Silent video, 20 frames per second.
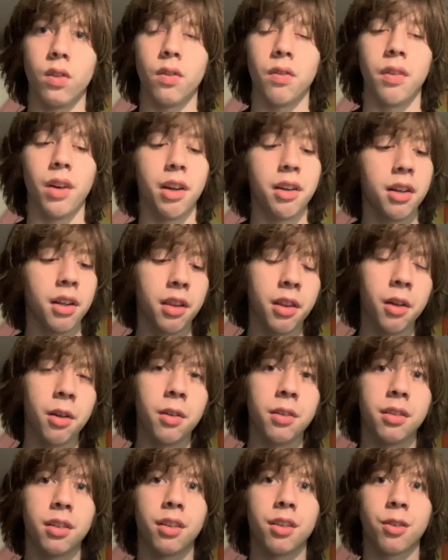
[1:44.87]
And to
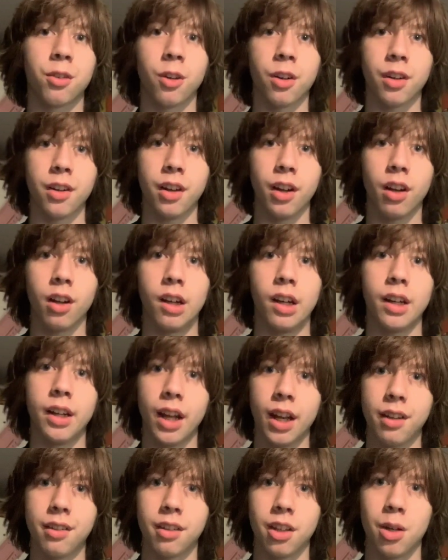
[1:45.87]
those extraordinarily
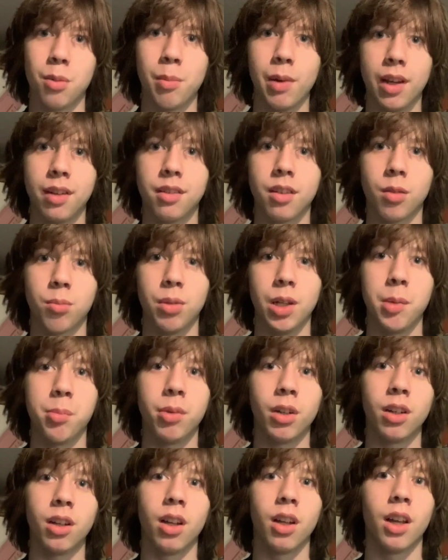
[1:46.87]
nice and amazing
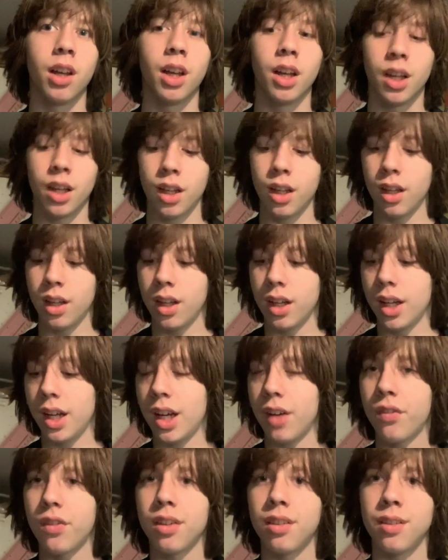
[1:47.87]
people, I
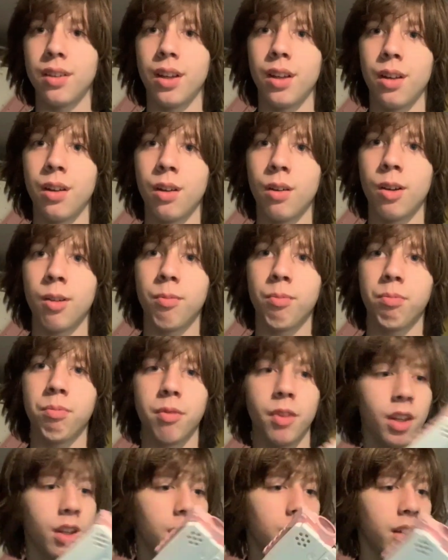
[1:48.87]
have to say, well,
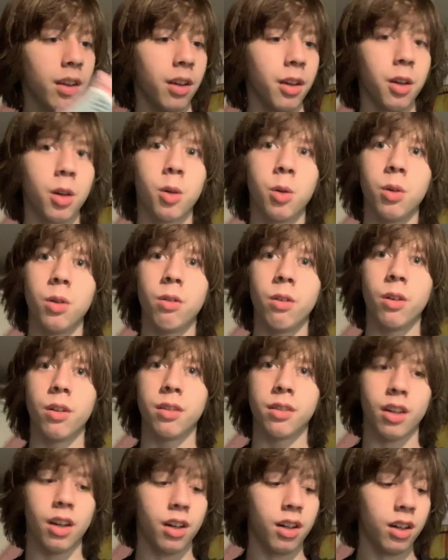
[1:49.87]
cool is
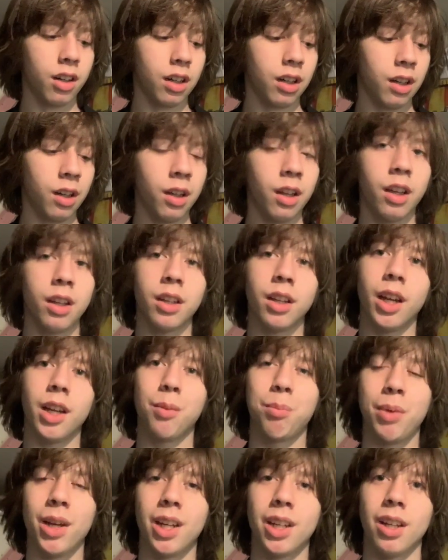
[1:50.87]
all
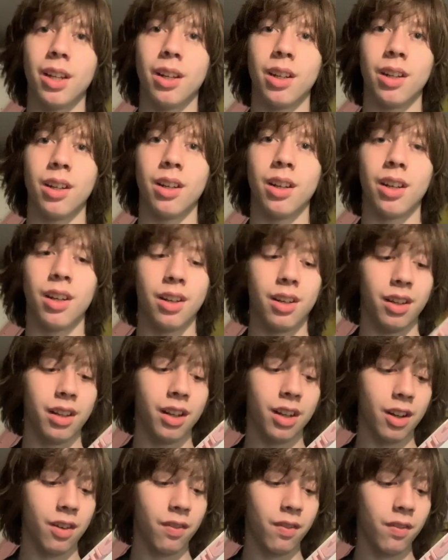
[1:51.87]
opinion, and, you
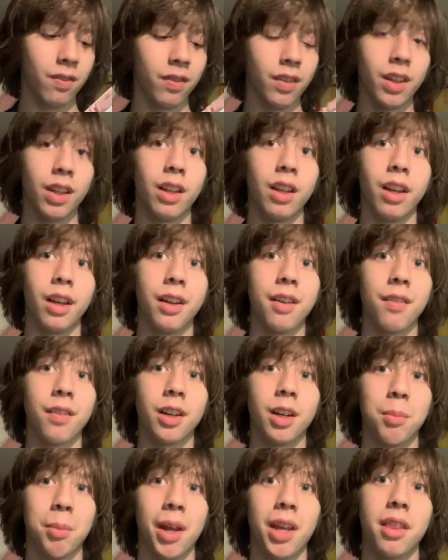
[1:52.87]
know, I didn't
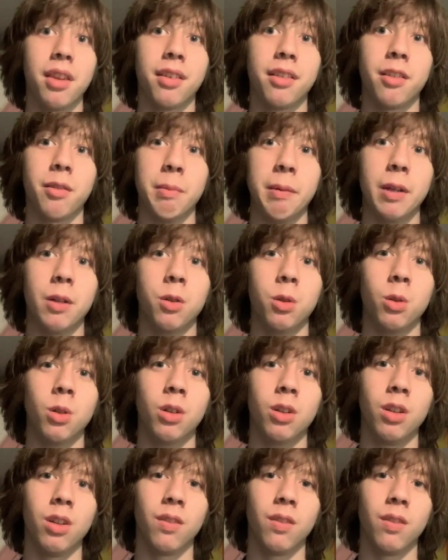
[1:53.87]
really paint this to be cool.